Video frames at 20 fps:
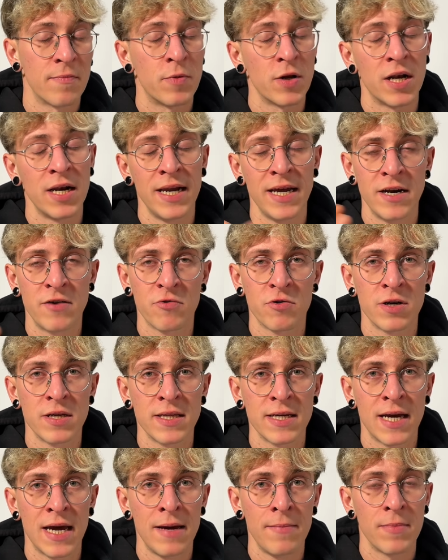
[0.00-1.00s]
but later on in
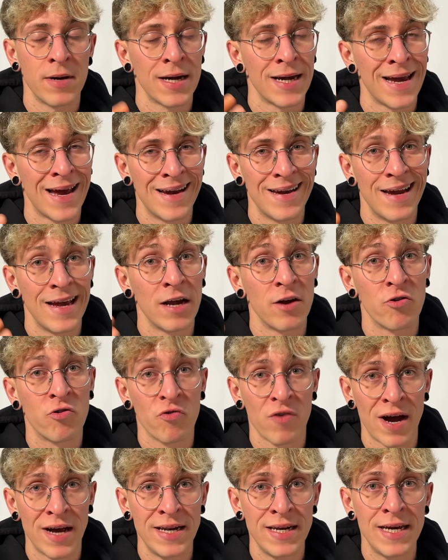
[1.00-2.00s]
the game, again in
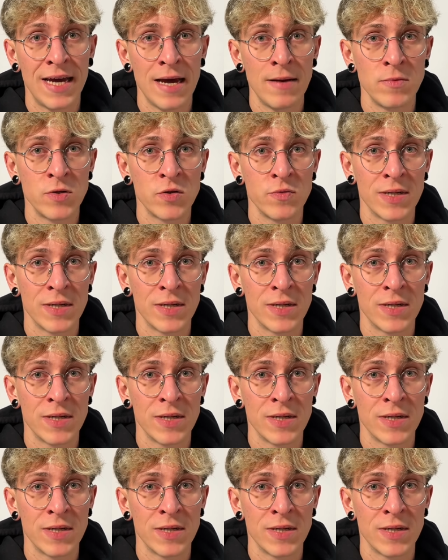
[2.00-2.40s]
grindy games,